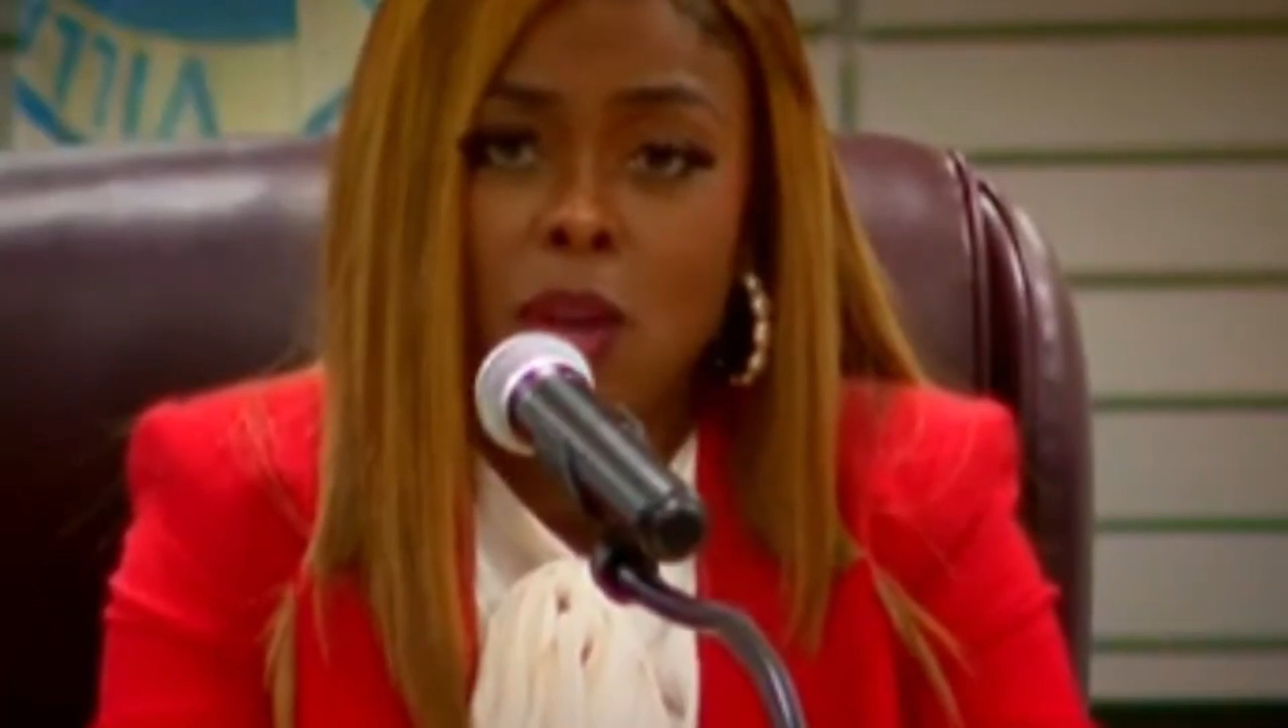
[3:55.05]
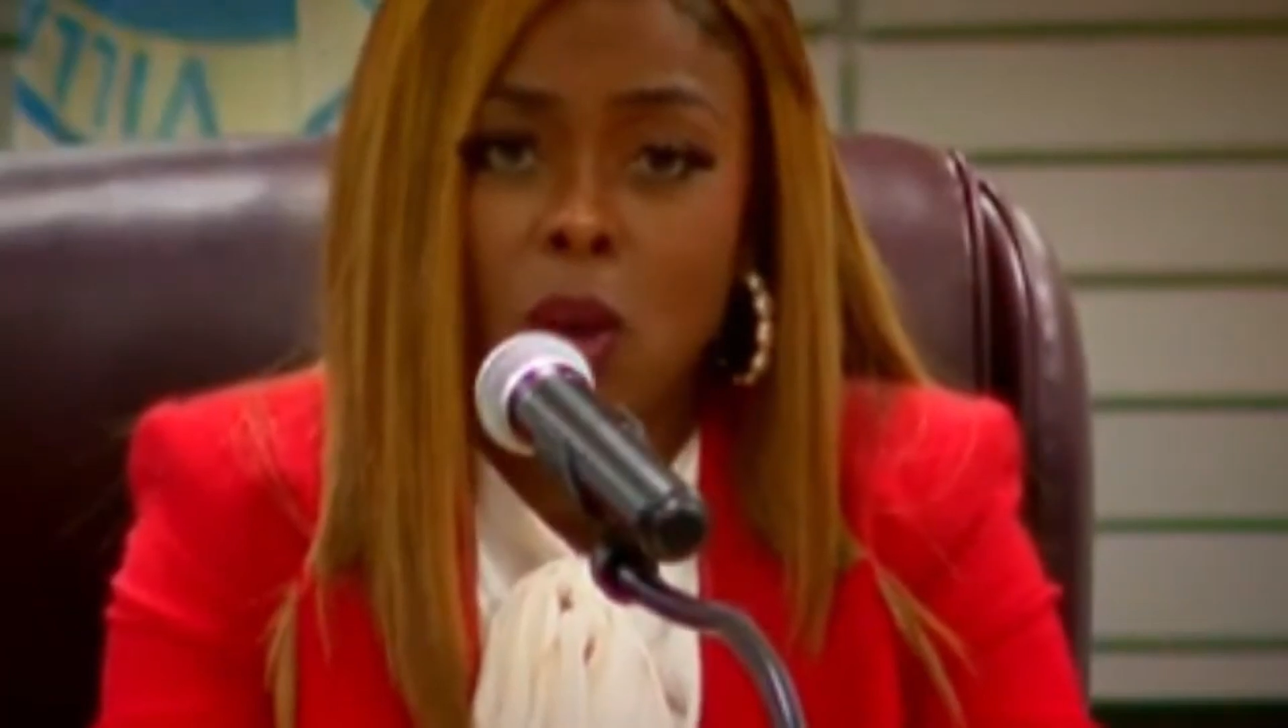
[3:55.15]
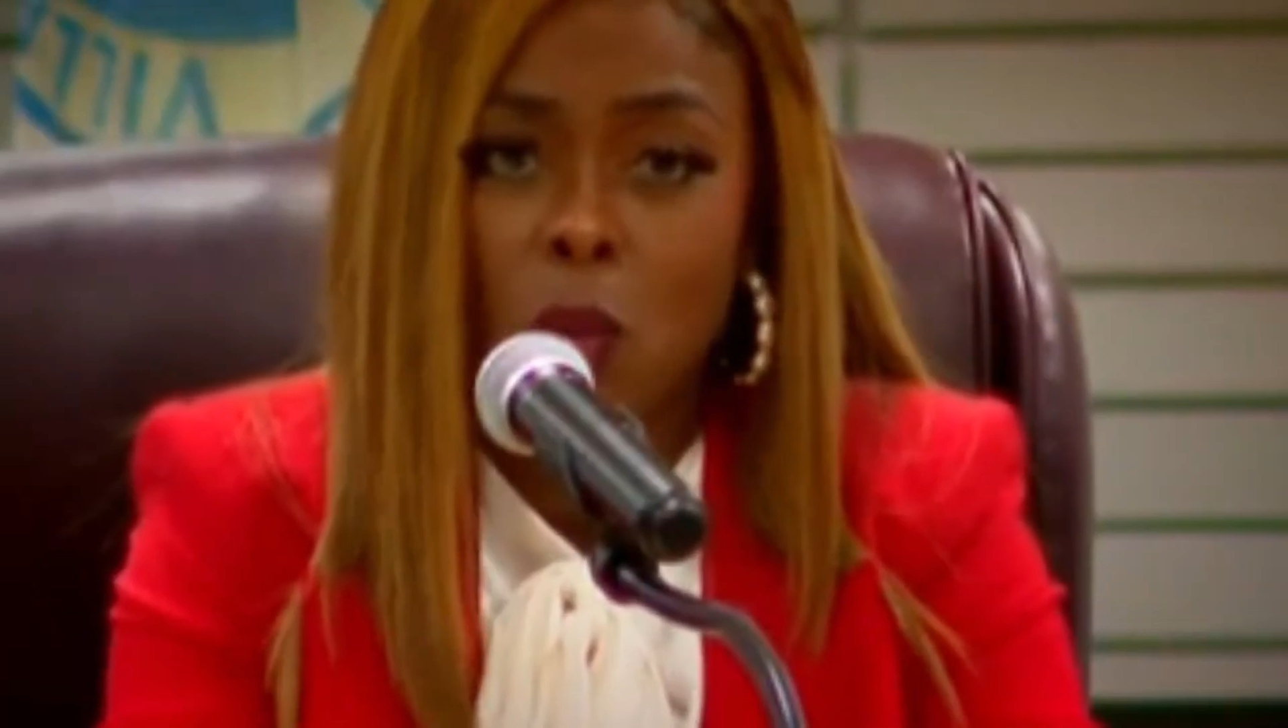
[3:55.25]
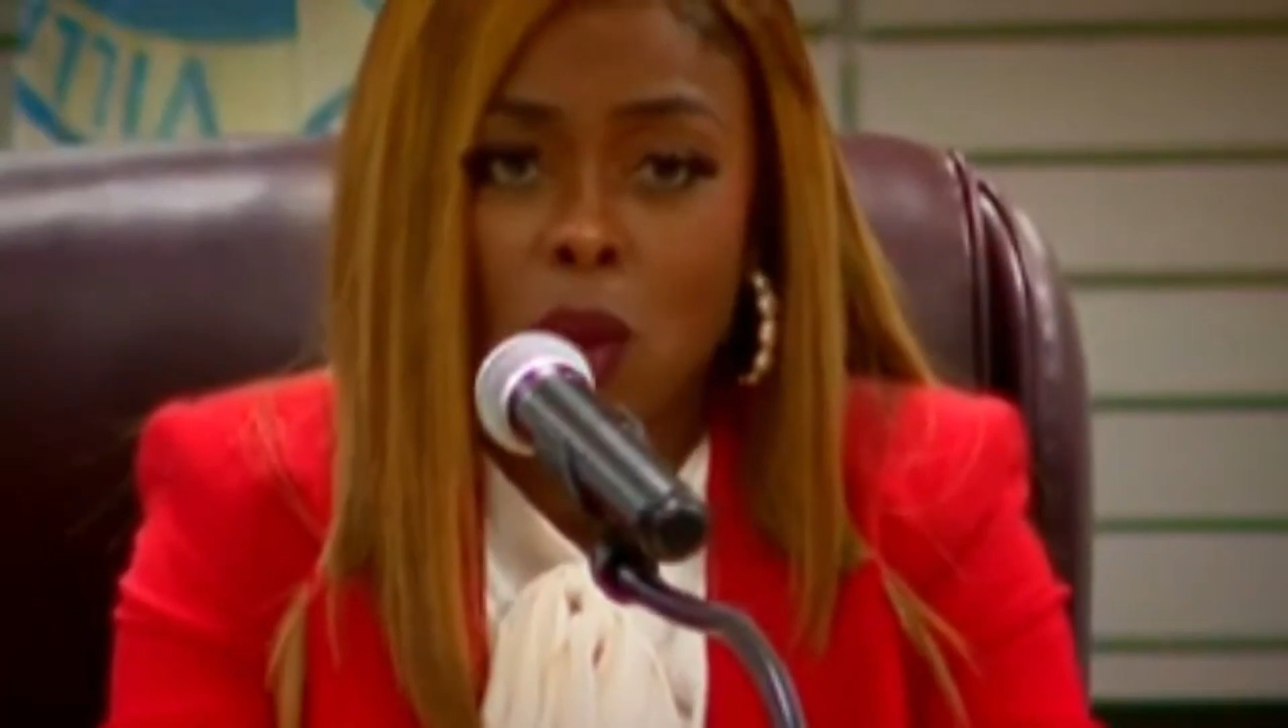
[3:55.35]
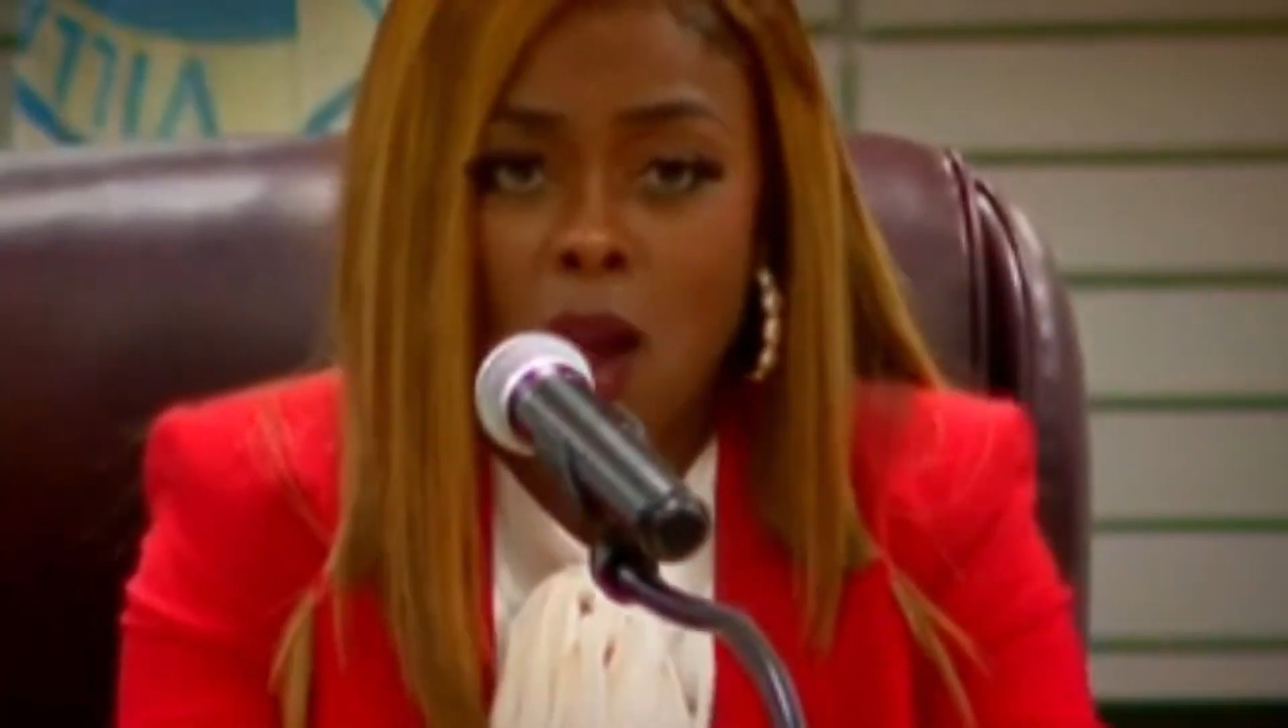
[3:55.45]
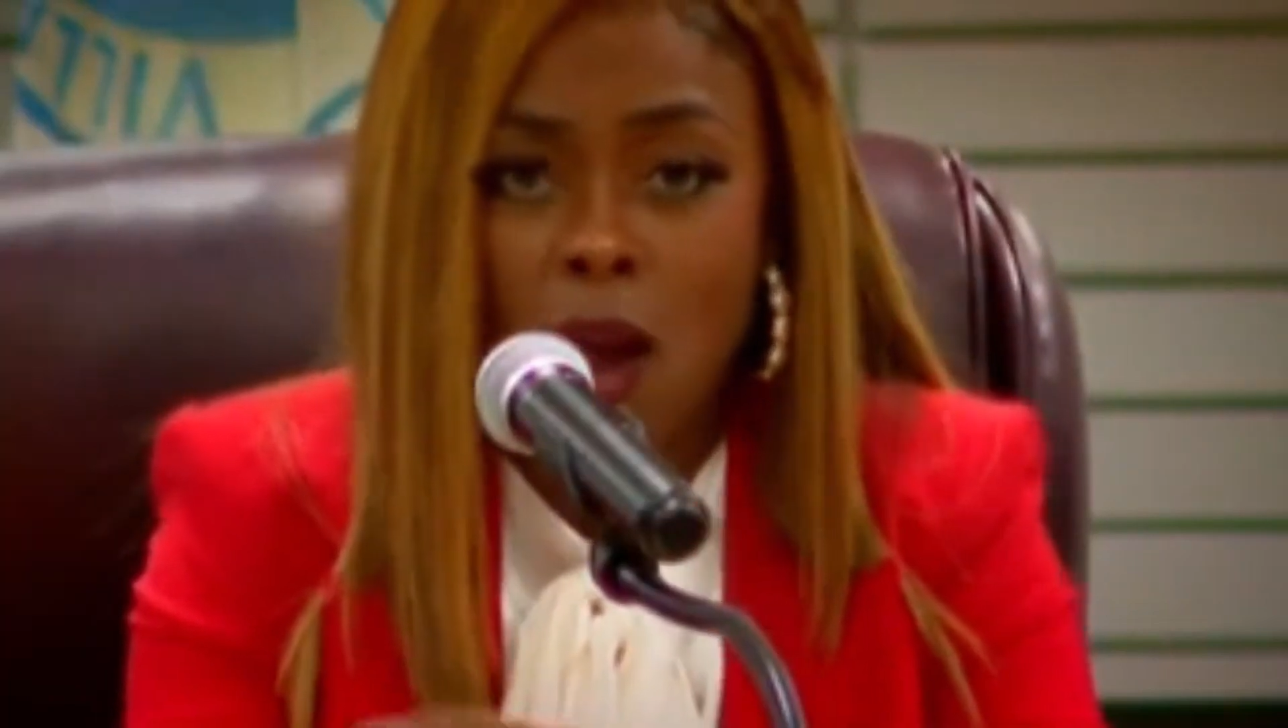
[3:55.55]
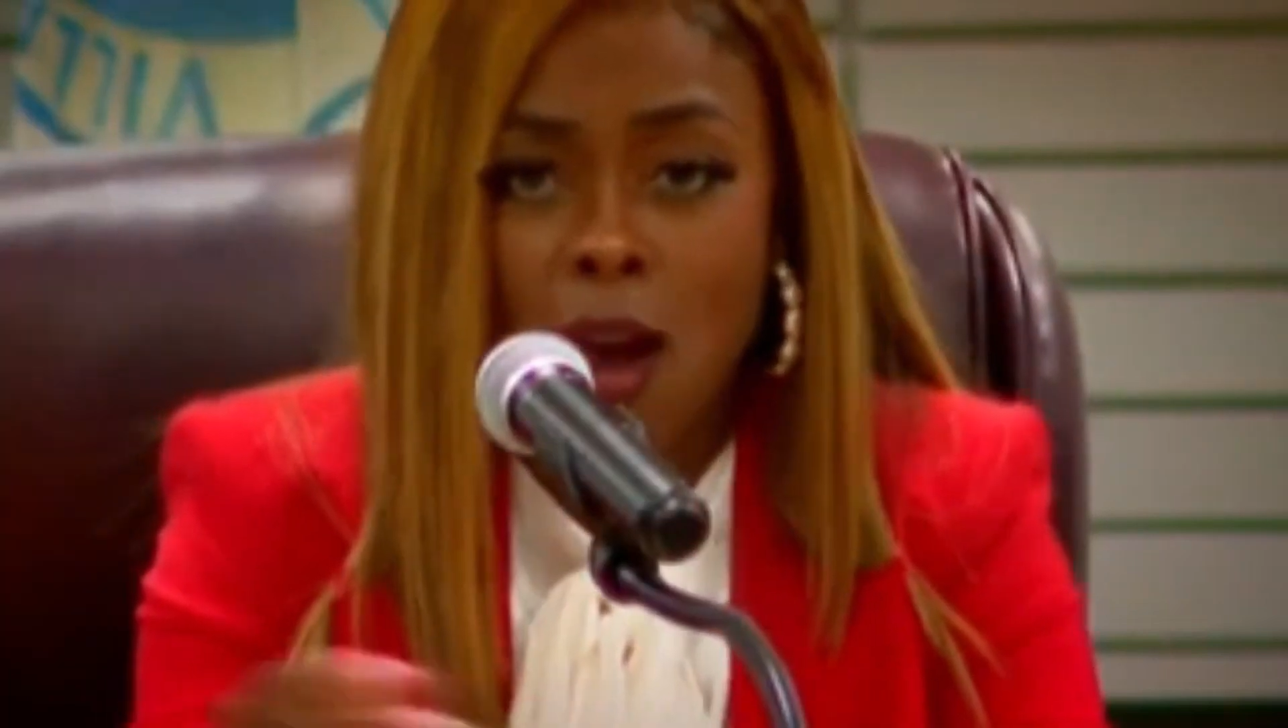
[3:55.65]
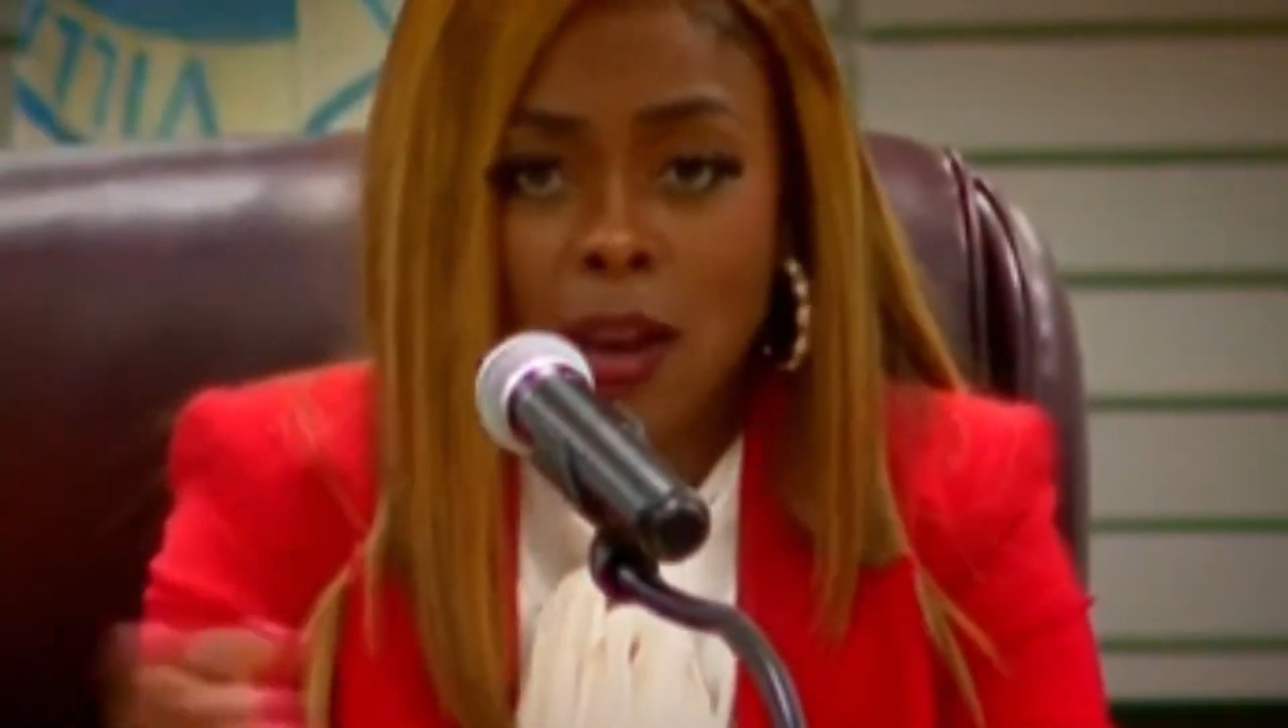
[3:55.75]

That's only